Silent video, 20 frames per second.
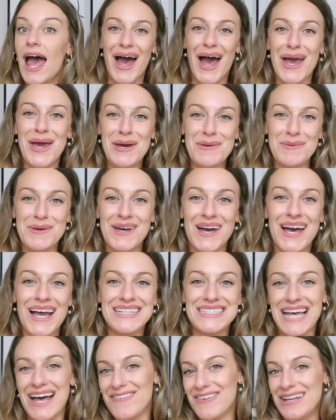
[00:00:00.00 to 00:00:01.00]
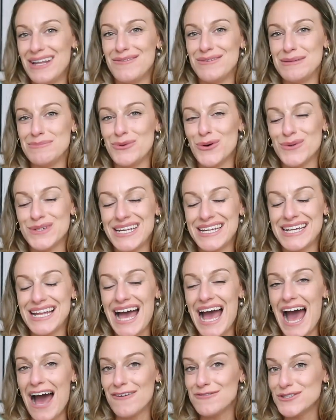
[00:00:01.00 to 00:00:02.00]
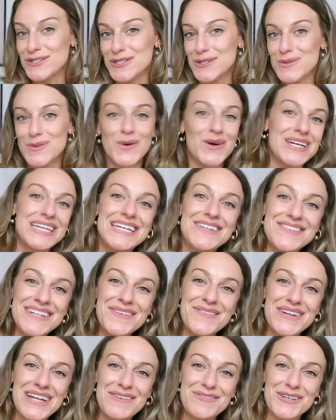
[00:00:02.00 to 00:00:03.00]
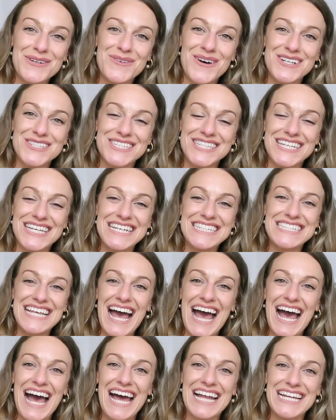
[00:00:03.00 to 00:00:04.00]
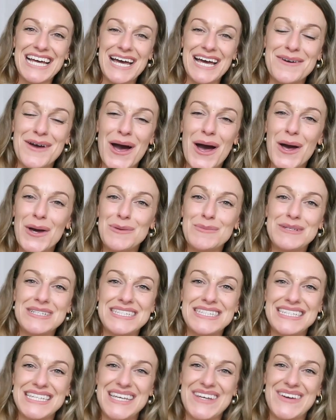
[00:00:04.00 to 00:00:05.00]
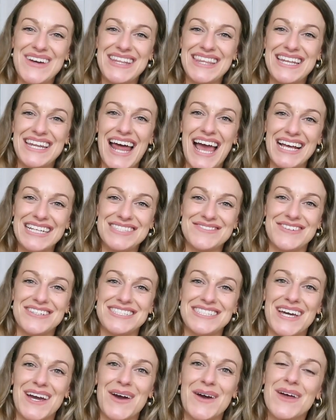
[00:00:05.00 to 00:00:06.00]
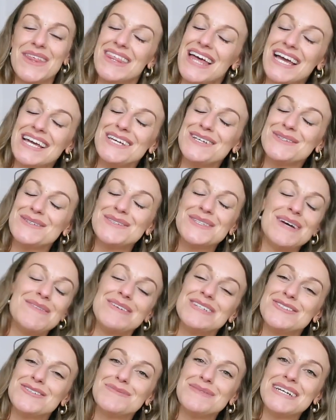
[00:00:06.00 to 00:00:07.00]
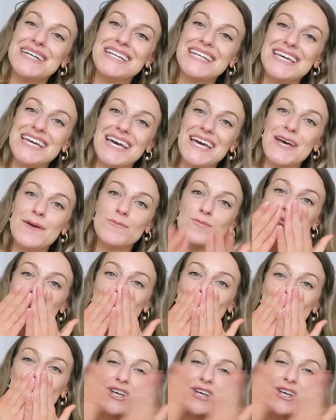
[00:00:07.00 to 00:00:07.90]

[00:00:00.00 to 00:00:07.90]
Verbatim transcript: I hope you guys have a lovely morning, afternoon or evening whenever you watch this. And hope to see you in the next video. Thank you so much for being here.